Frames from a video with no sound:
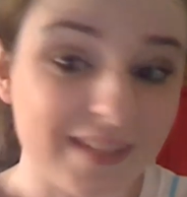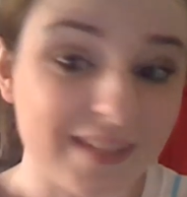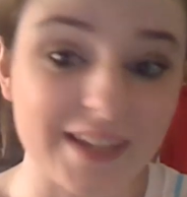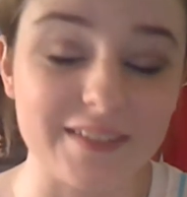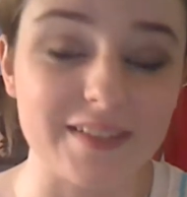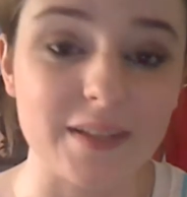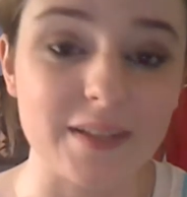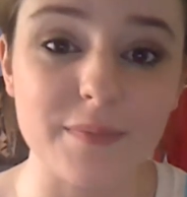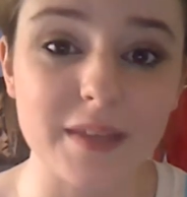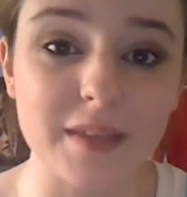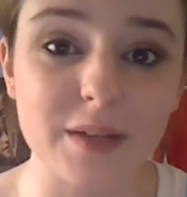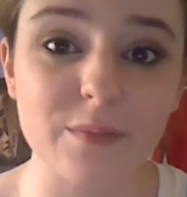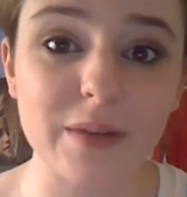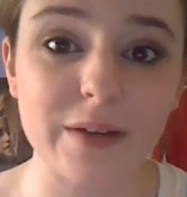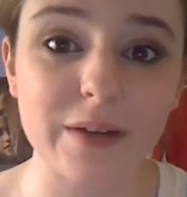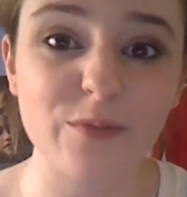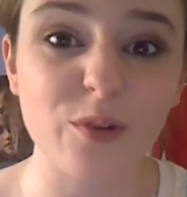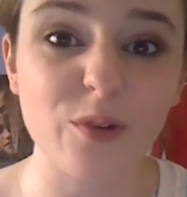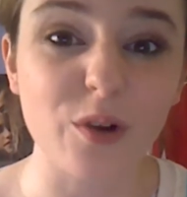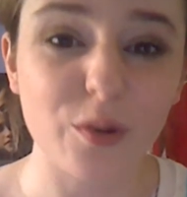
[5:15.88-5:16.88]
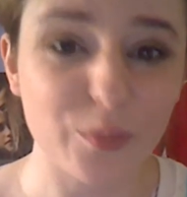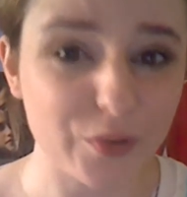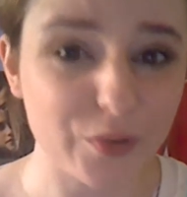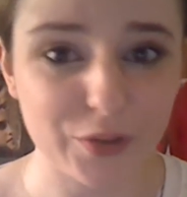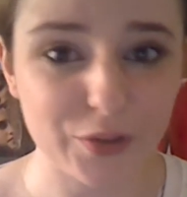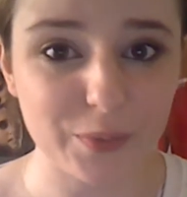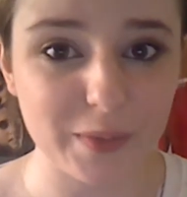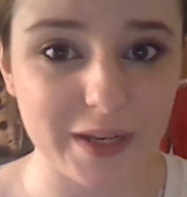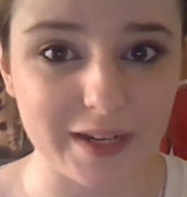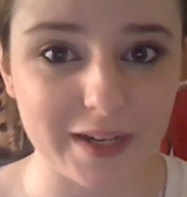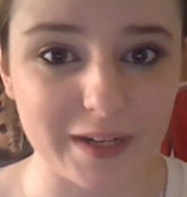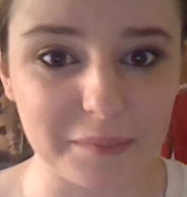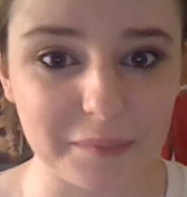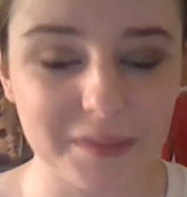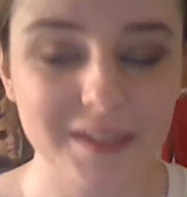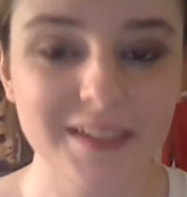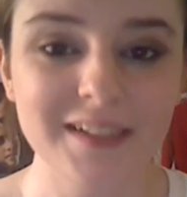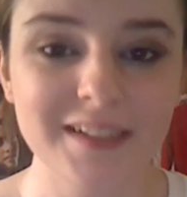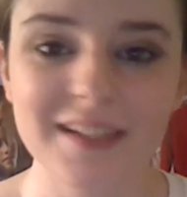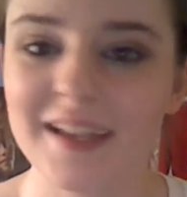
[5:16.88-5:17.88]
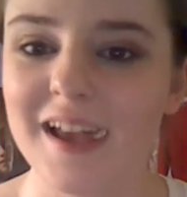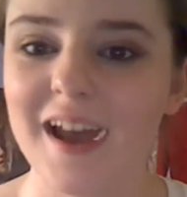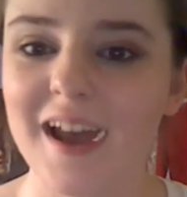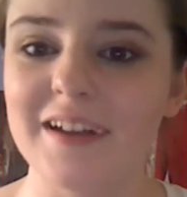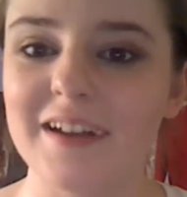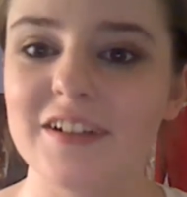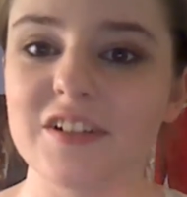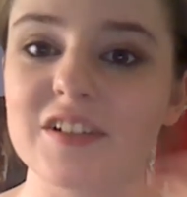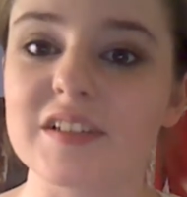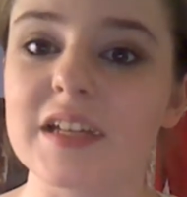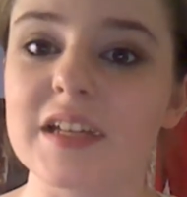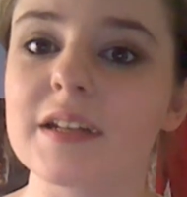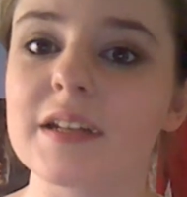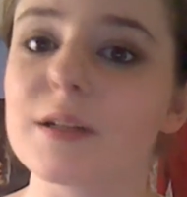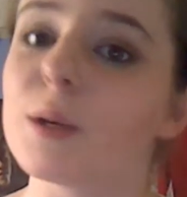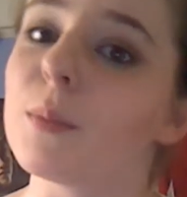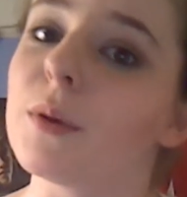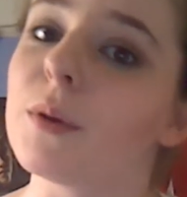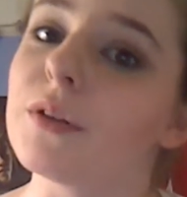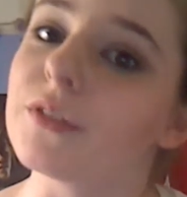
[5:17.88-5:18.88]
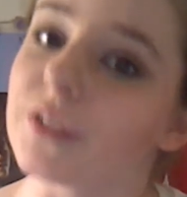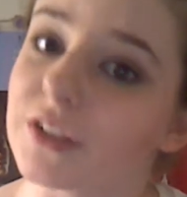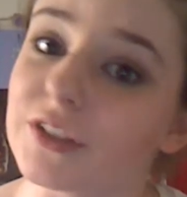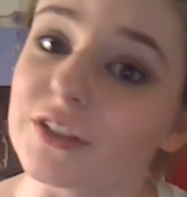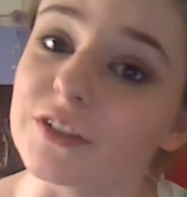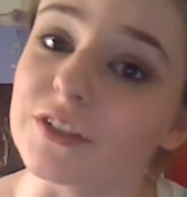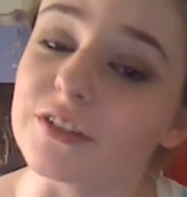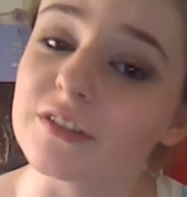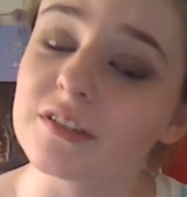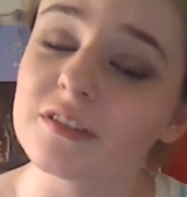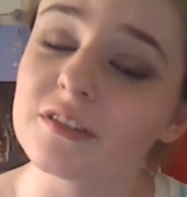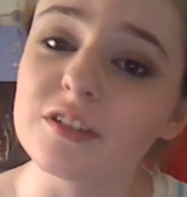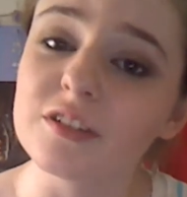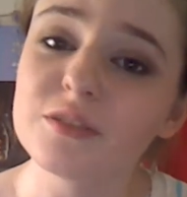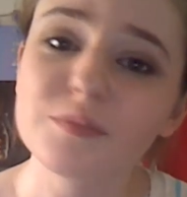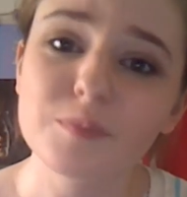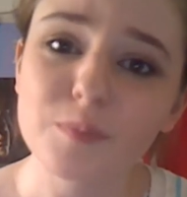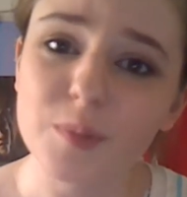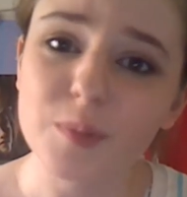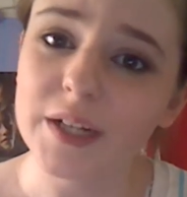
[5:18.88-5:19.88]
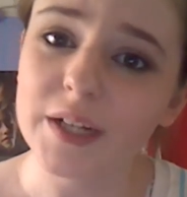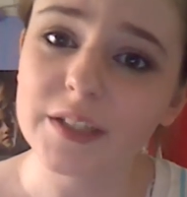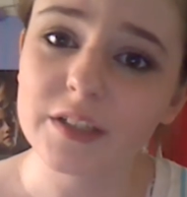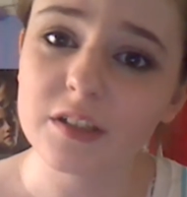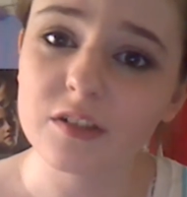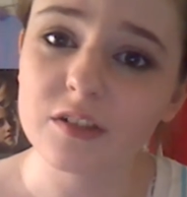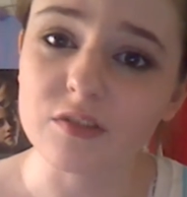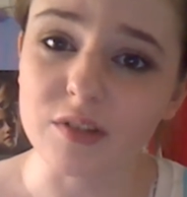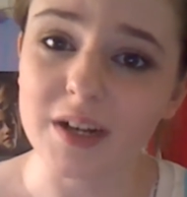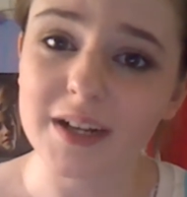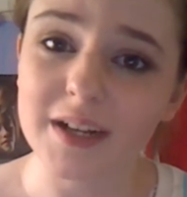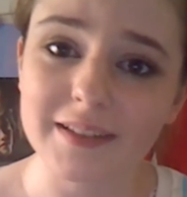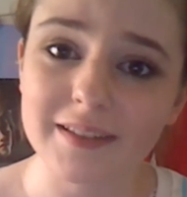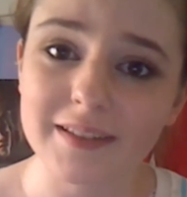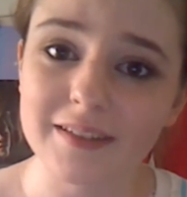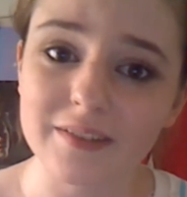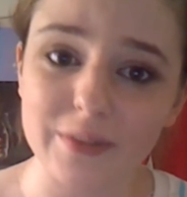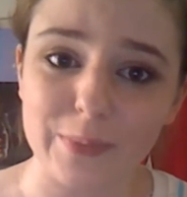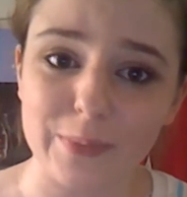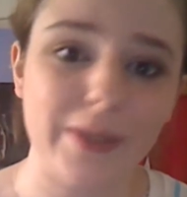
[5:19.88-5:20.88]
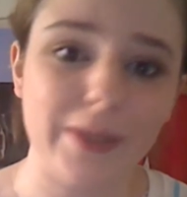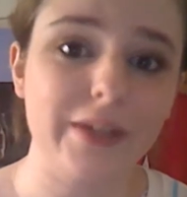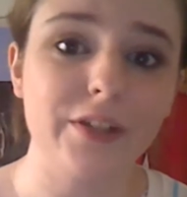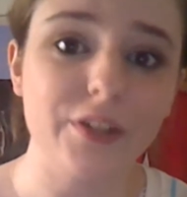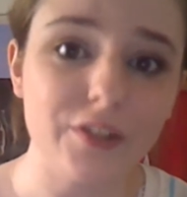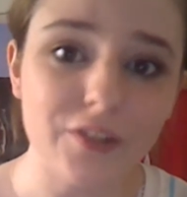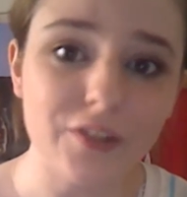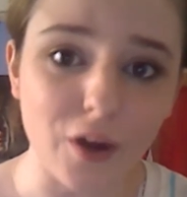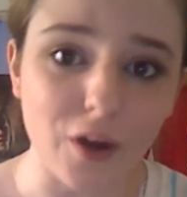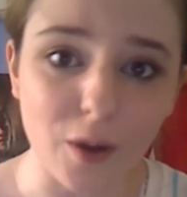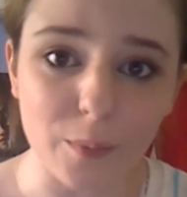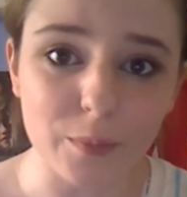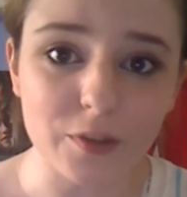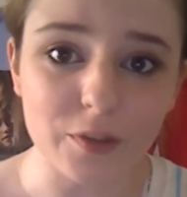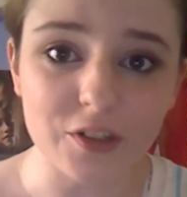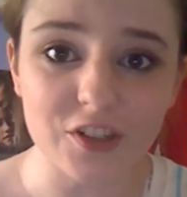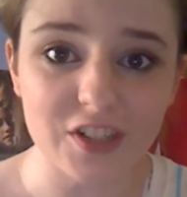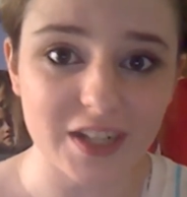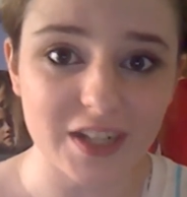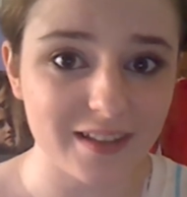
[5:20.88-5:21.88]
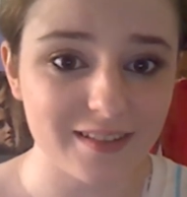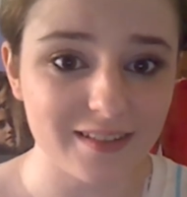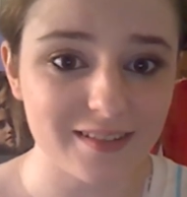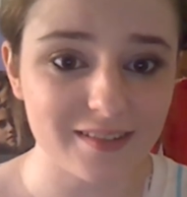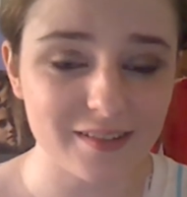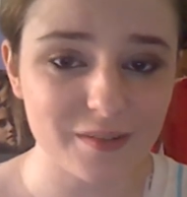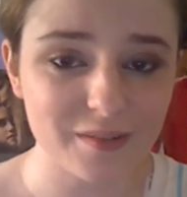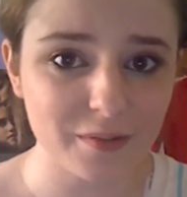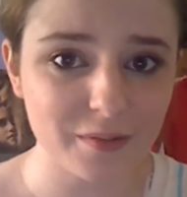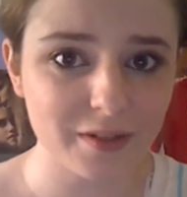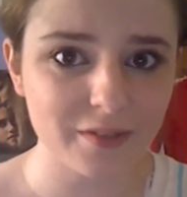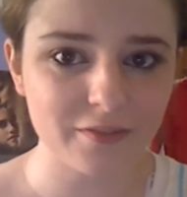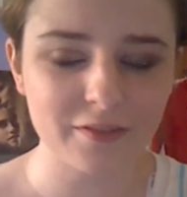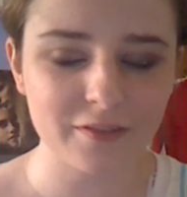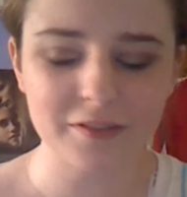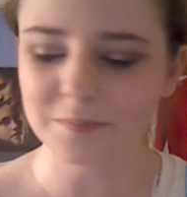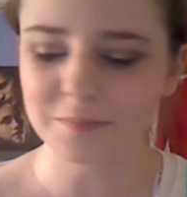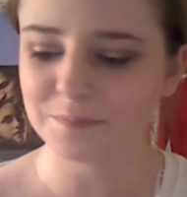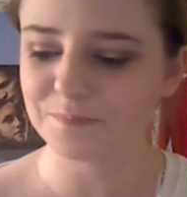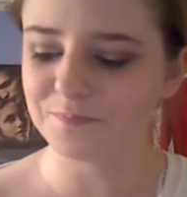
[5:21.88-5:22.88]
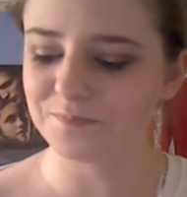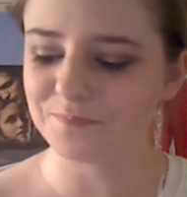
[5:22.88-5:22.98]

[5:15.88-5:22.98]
if something went wrong with your makeup and it just ended up all on your brand new dress or brand new top or jeans or whatever, it